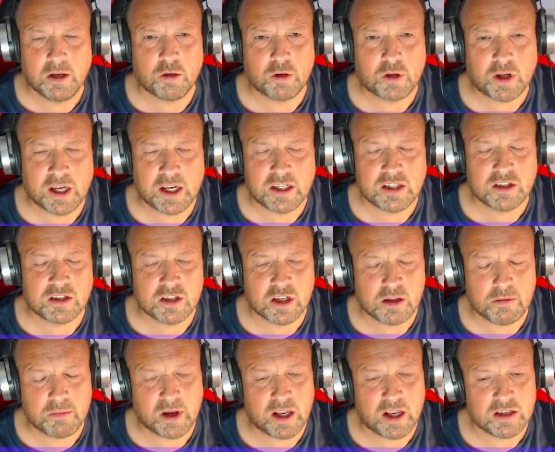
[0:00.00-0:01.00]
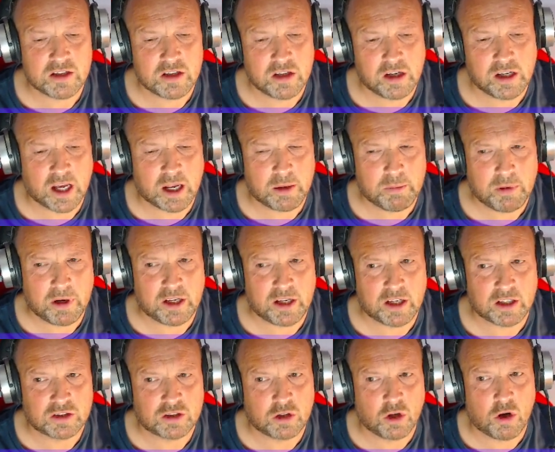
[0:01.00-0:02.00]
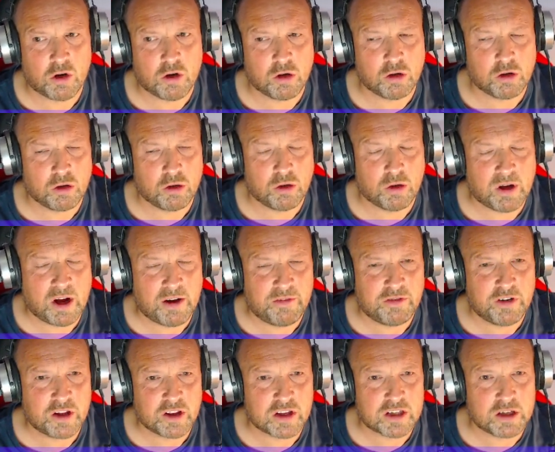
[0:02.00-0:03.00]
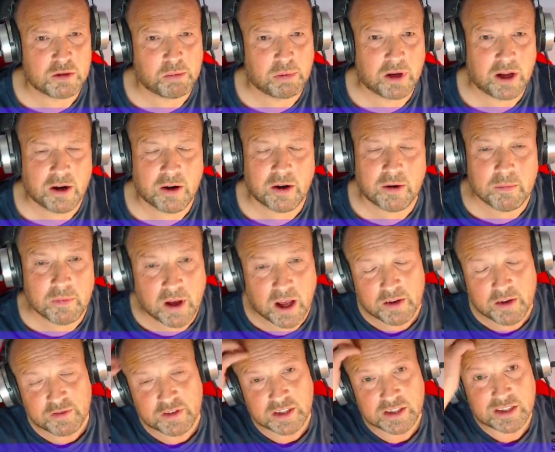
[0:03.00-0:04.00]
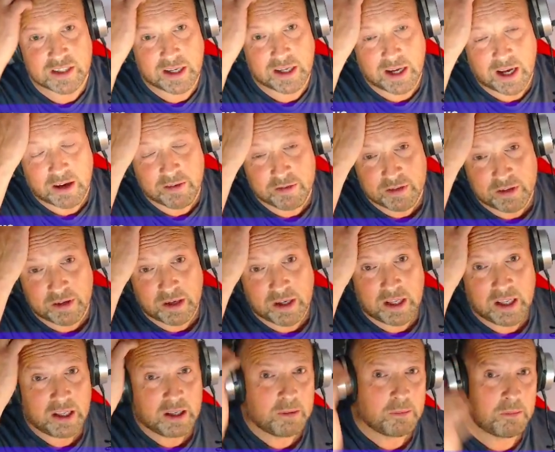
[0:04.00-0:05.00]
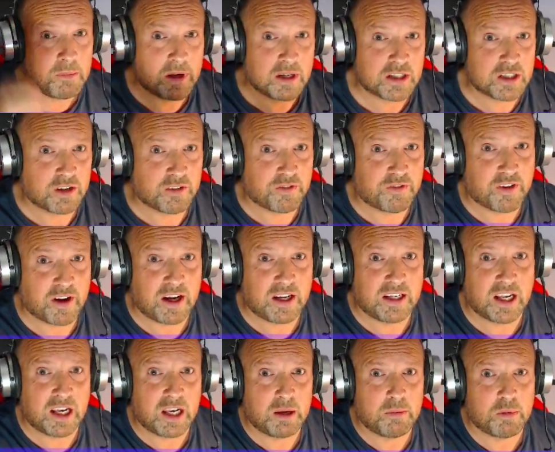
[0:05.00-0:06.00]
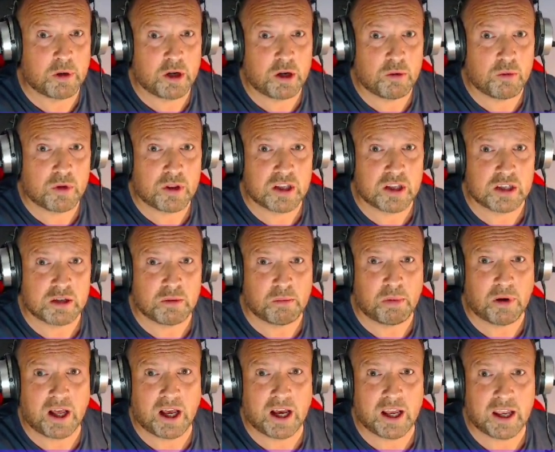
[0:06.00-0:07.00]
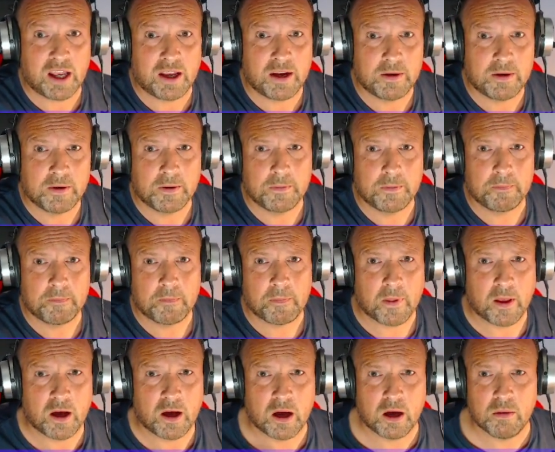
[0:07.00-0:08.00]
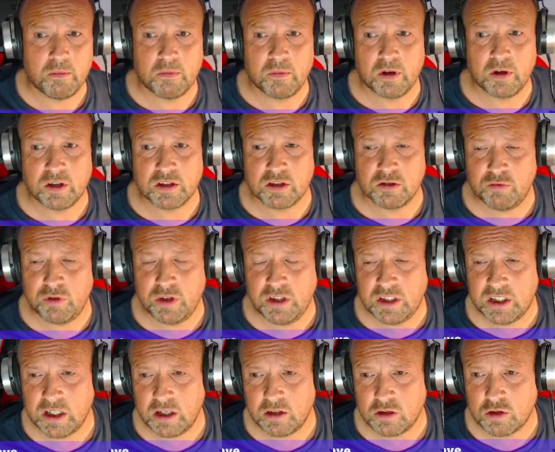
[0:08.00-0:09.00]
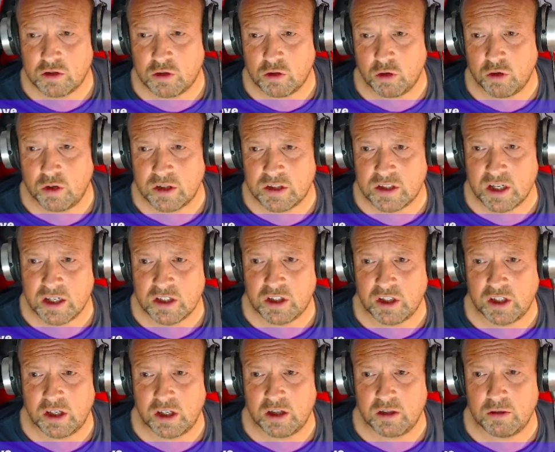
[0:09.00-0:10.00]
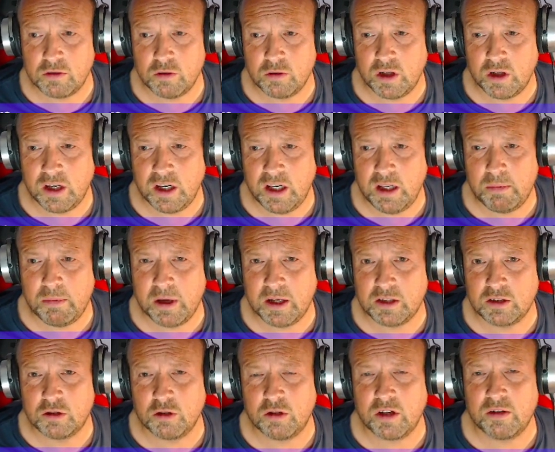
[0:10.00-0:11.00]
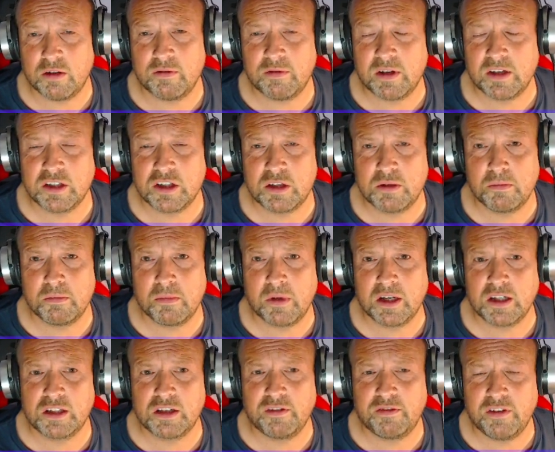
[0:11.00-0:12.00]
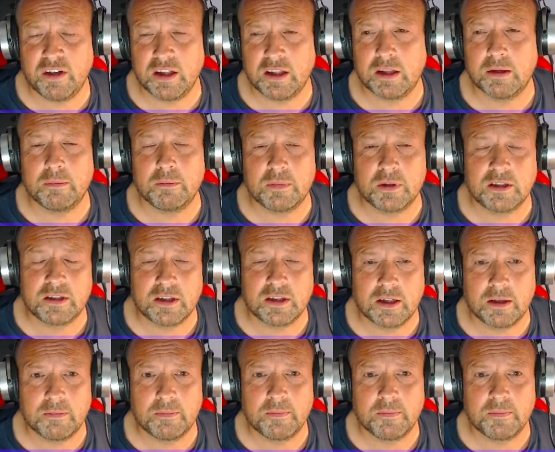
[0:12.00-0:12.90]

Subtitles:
locations, and I certainly had plenty of stock, although every other supplier, I have to say, I haven't managed to find anybody with a supply as a retail store. It's actually only an eBay store I've managed to find them. But